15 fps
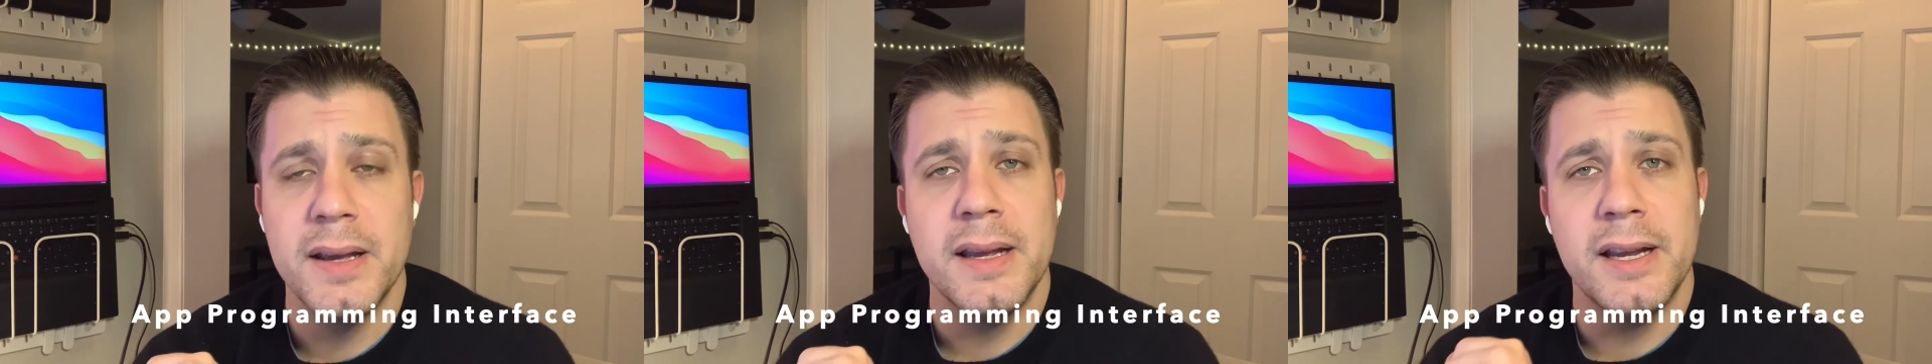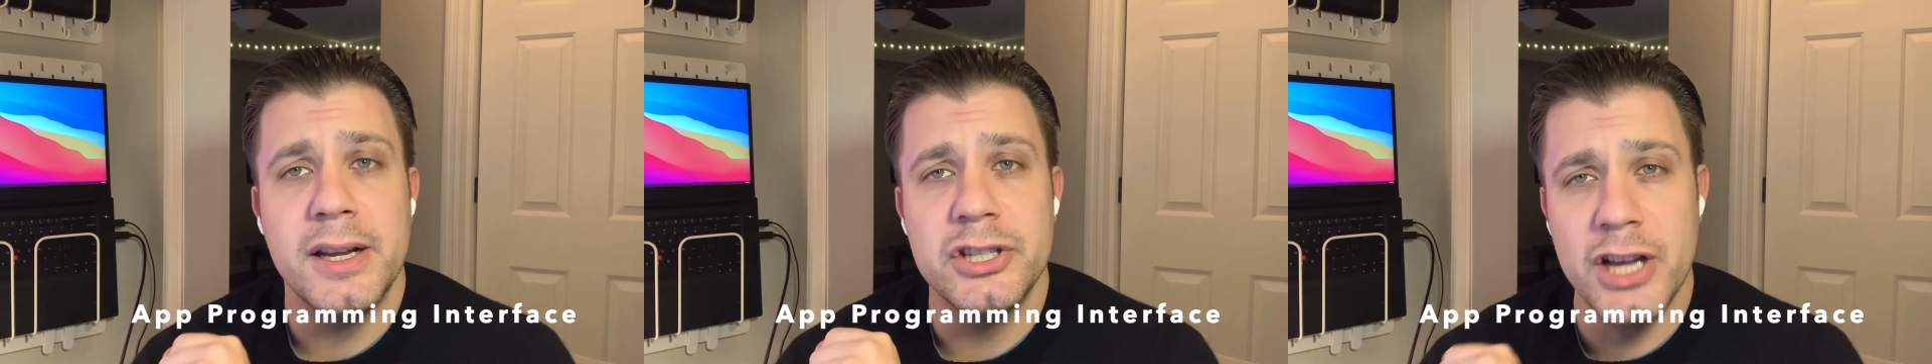
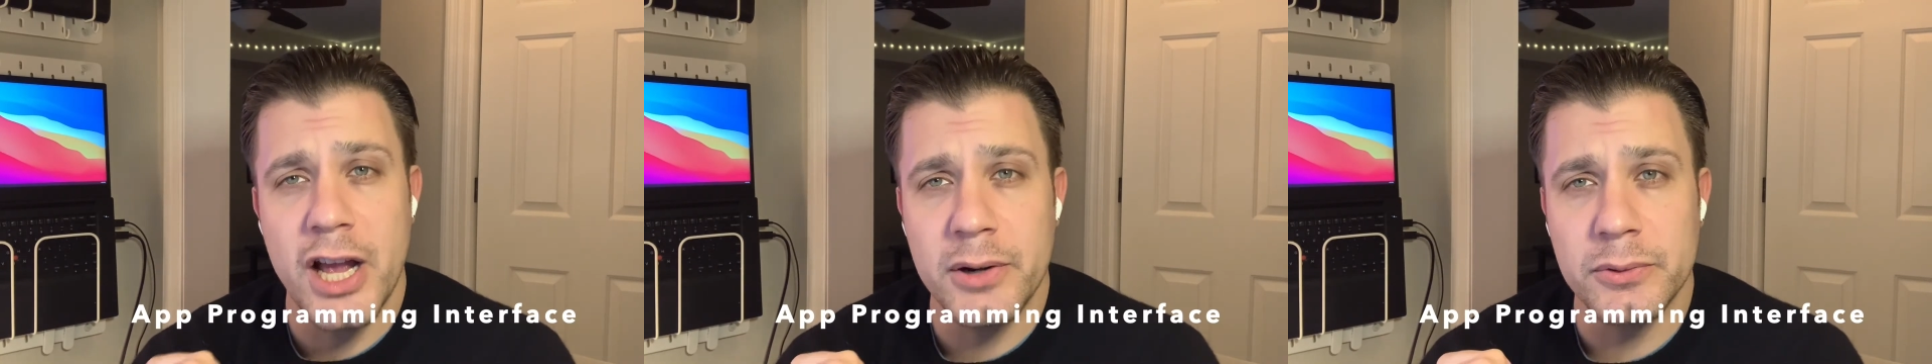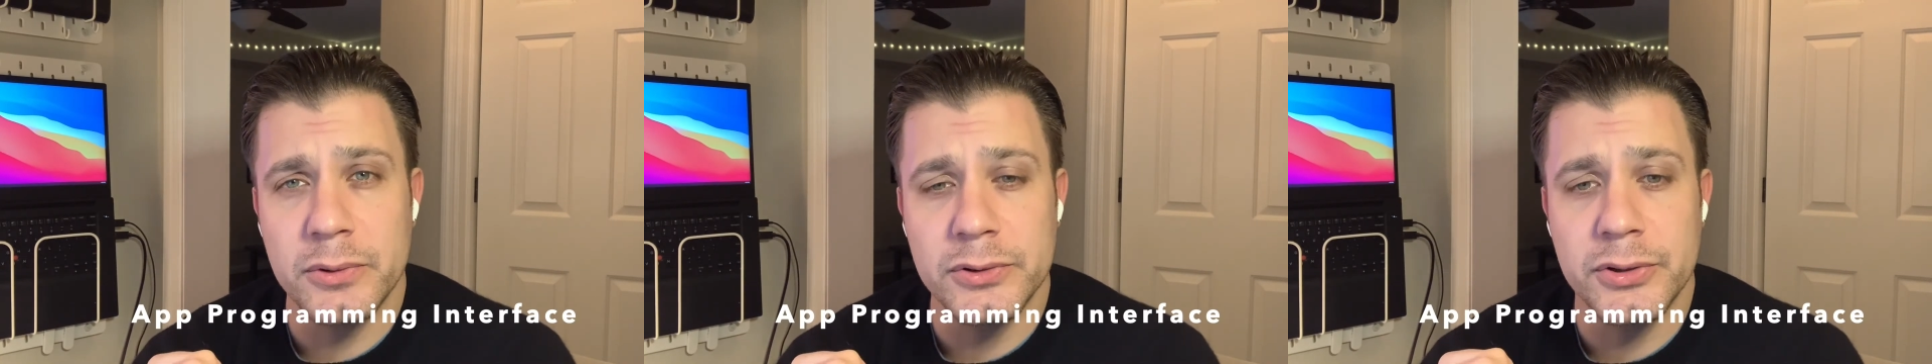In
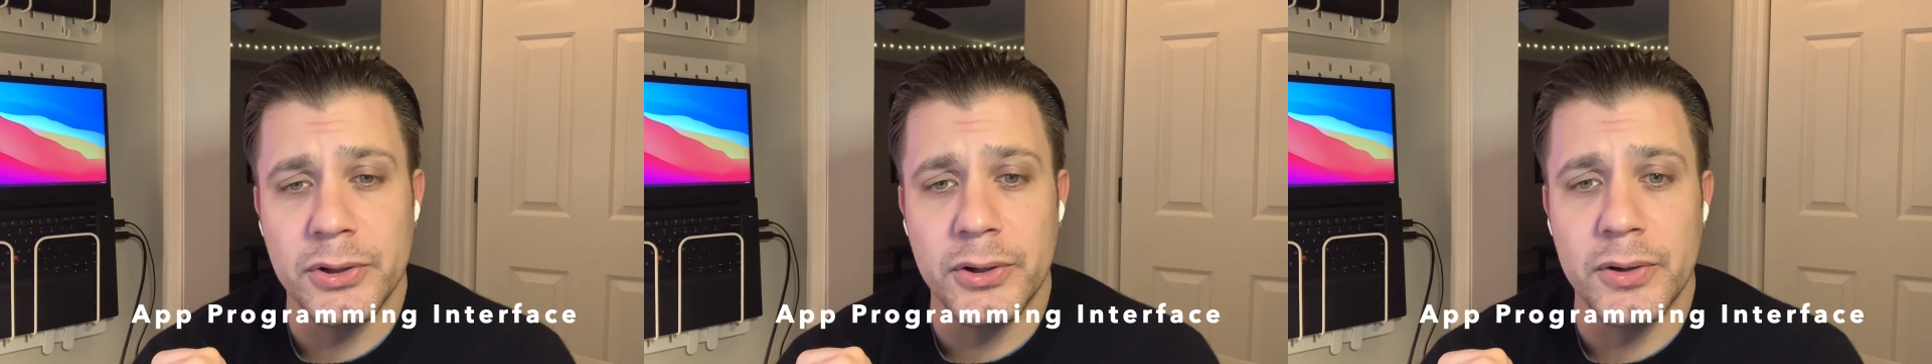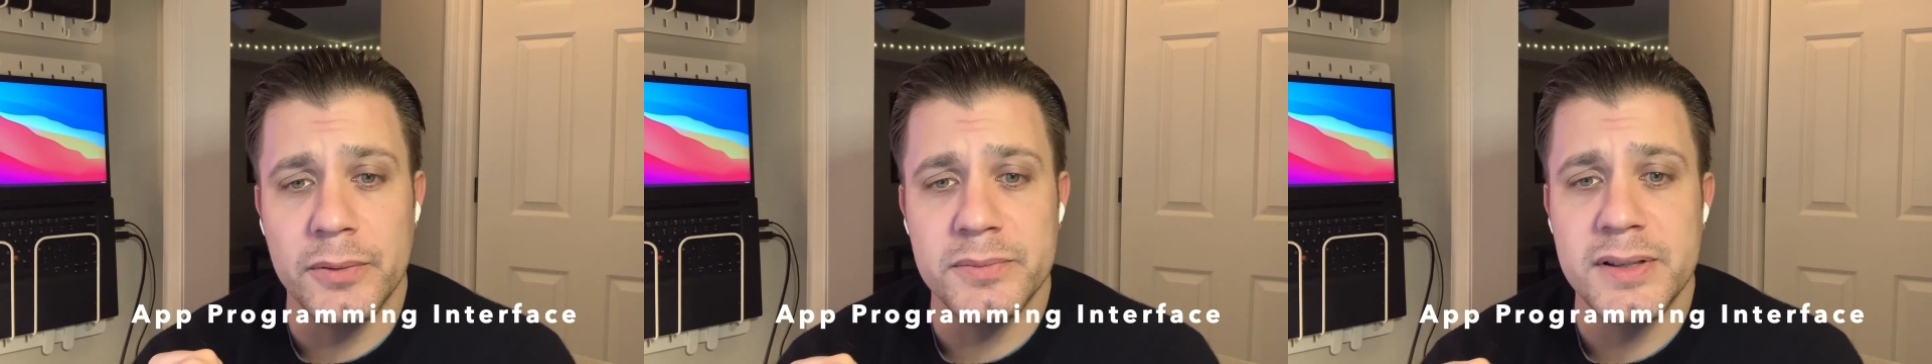general
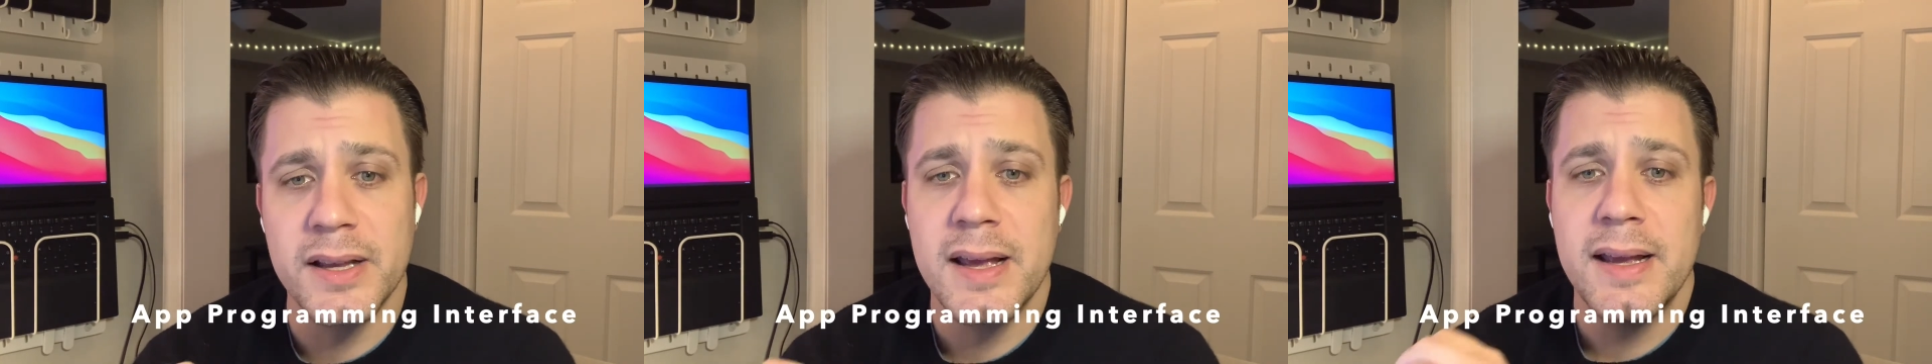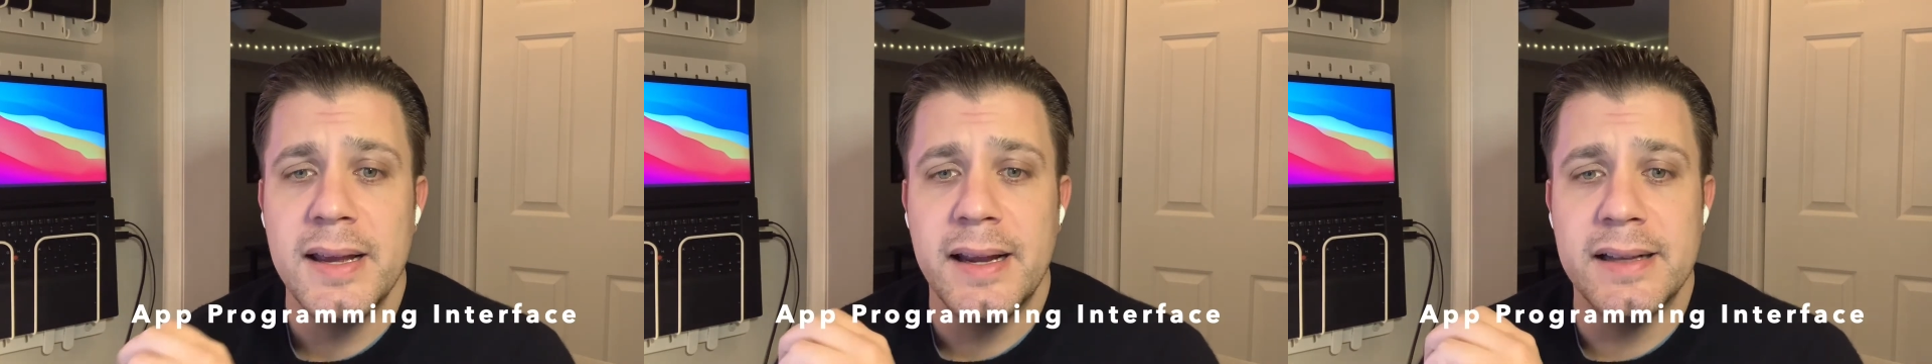terms,
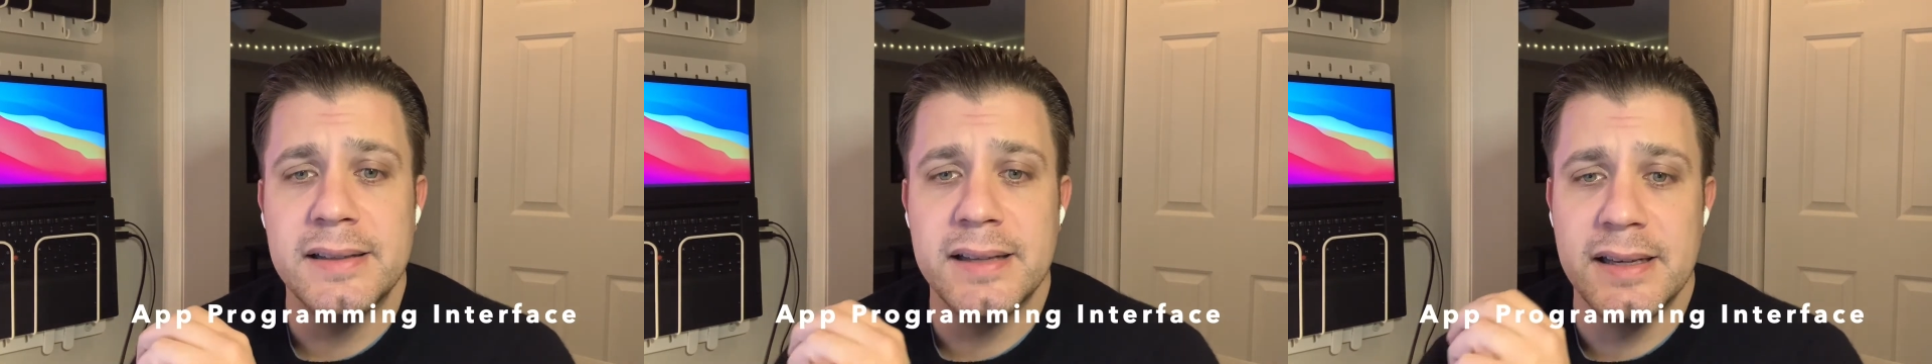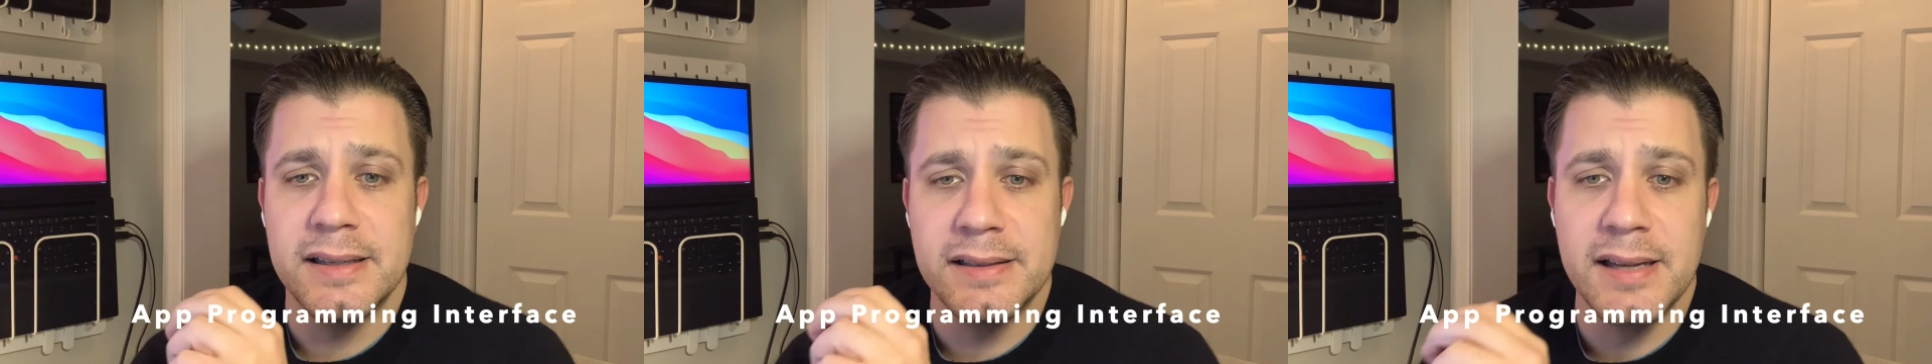
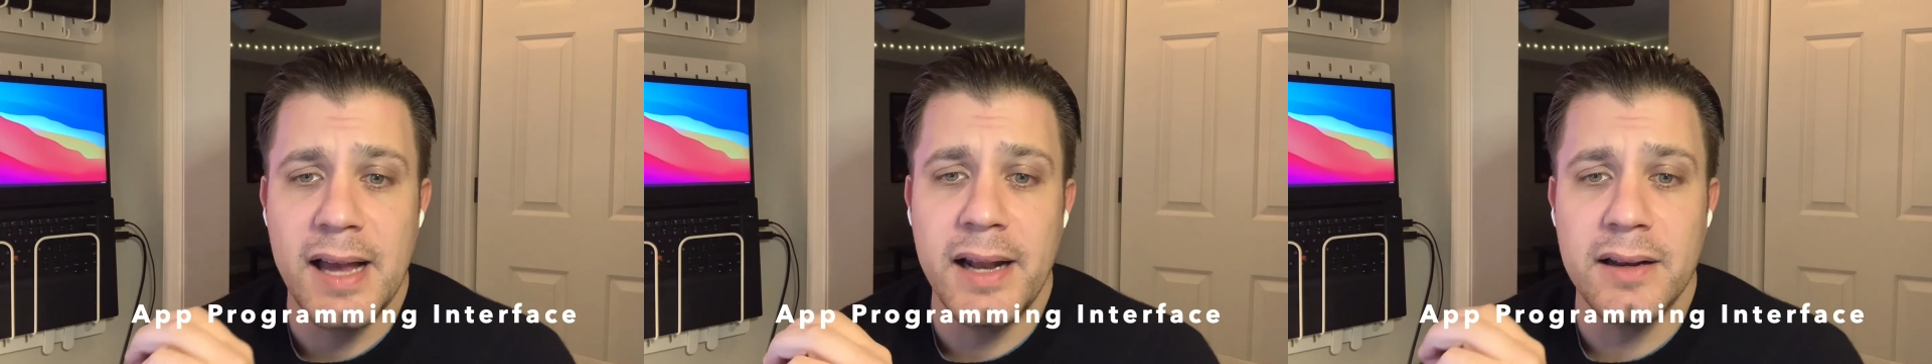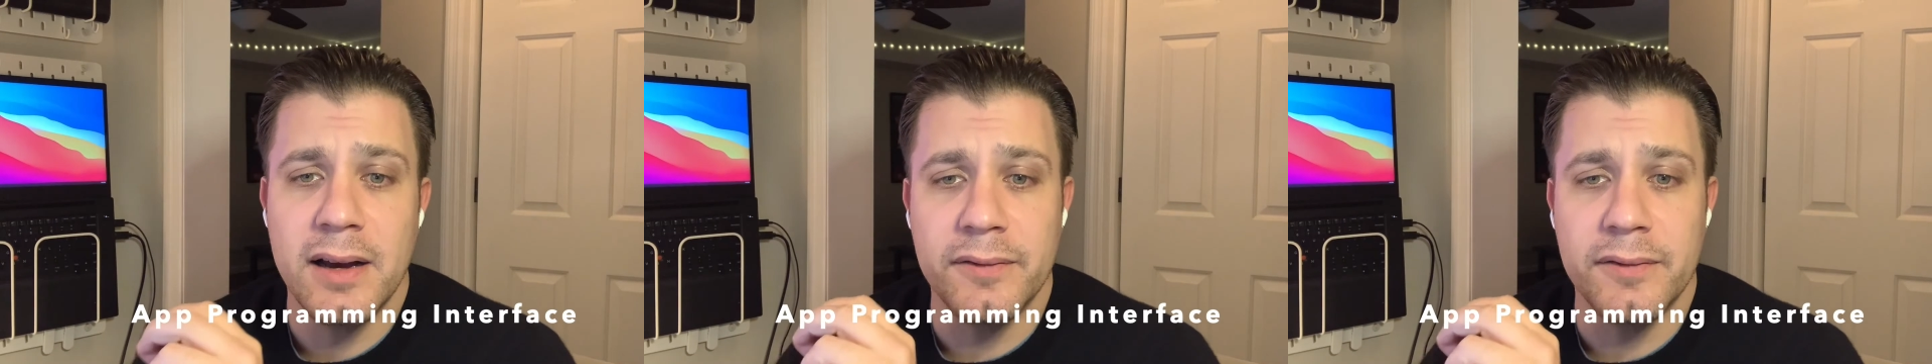it's a set